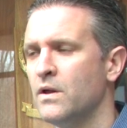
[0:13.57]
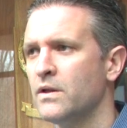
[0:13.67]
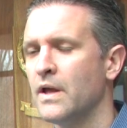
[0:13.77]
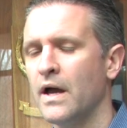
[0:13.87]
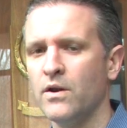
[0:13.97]

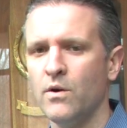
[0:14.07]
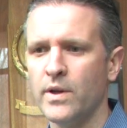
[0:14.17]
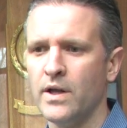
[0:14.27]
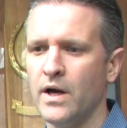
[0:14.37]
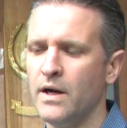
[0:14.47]
Yeah, you
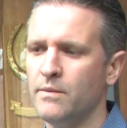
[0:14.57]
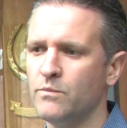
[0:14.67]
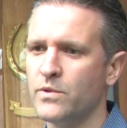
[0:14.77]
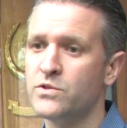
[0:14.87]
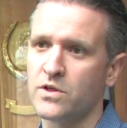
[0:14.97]
know,
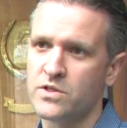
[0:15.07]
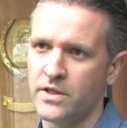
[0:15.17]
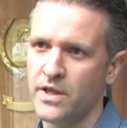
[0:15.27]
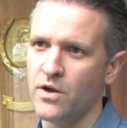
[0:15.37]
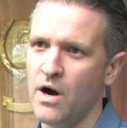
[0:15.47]
we took
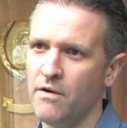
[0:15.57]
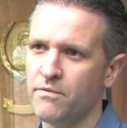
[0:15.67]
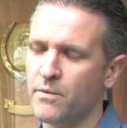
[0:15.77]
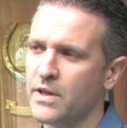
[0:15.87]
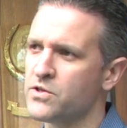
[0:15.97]
Sunday off.
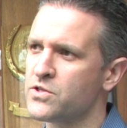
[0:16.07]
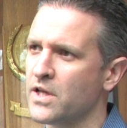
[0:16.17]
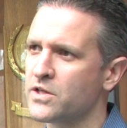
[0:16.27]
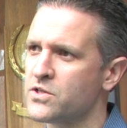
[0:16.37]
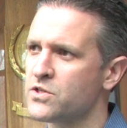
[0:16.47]
We had the
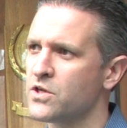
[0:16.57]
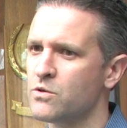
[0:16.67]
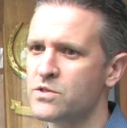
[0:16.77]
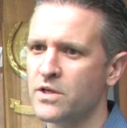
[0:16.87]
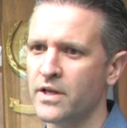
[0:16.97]
selection show
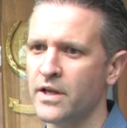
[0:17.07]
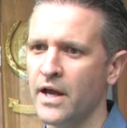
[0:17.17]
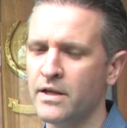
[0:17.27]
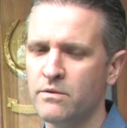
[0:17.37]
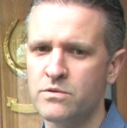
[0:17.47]
Sunday
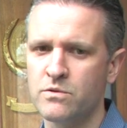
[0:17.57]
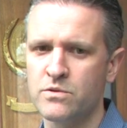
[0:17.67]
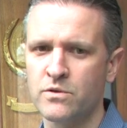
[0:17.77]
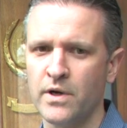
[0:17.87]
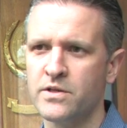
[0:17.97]
night, so it
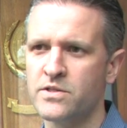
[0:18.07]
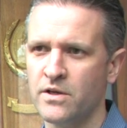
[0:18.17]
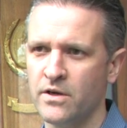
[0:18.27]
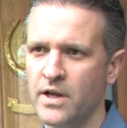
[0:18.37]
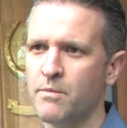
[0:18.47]
was great to see
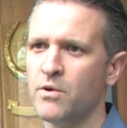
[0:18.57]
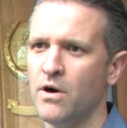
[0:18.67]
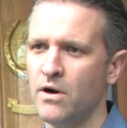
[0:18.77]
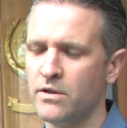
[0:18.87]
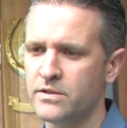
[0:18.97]
our name
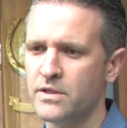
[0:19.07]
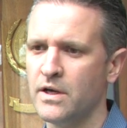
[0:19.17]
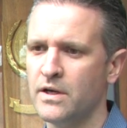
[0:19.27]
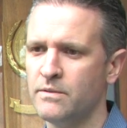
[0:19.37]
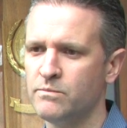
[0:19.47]
called
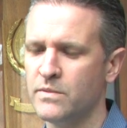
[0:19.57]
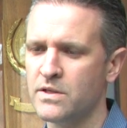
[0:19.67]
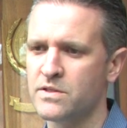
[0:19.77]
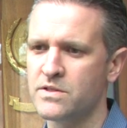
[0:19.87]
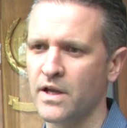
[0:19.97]

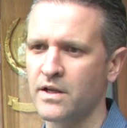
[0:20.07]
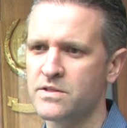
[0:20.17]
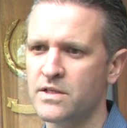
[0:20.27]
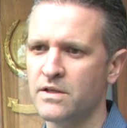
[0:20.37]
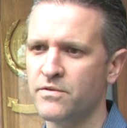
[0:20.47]
as the second
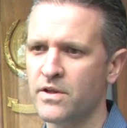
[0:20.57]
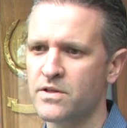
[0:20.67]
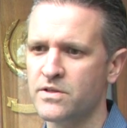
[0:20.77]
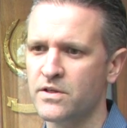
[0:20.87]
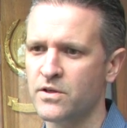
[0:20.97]
seed for the
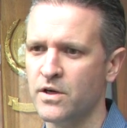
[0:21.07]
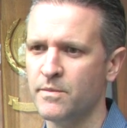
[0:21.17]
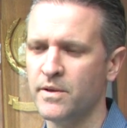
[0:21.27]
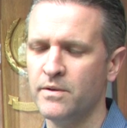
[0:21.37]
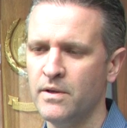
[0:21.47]
NCAA
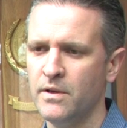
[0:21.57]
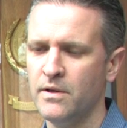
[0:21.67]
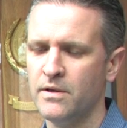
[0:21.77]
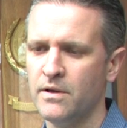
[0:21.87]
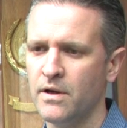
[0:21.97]
tournament.
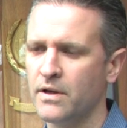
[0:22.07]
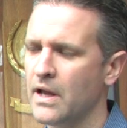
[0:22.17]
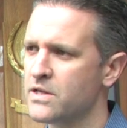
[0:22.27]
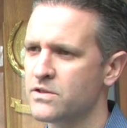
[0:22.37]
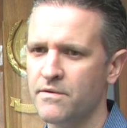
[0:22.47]

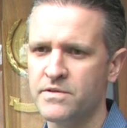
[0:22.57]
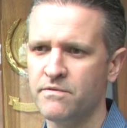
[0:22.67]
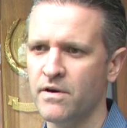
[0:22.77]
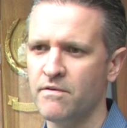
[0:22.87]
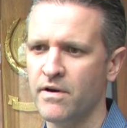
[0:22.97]
Guys are obviously
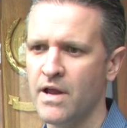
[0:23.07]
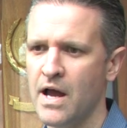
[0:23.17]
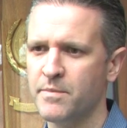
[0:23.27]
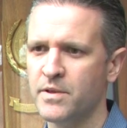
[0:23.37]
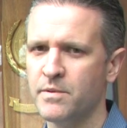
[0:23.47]
very, very
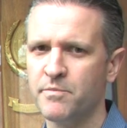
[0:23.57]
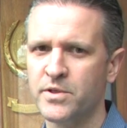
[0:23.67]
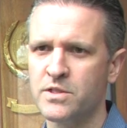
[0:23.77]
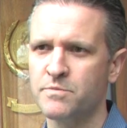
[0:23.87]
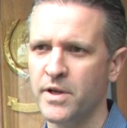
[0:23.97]
happy to be
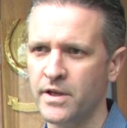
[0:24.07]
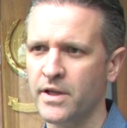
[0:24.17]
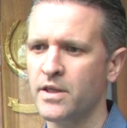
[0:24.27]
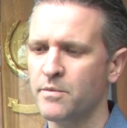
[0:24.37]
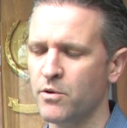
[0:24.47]
participating
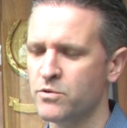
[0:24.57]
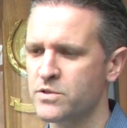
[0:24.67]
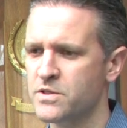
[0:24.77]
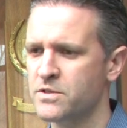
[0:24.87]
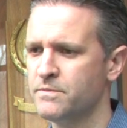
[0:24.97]
again in the
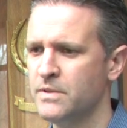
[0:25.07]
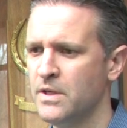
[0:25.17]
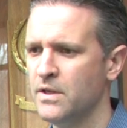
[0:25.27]
postseason.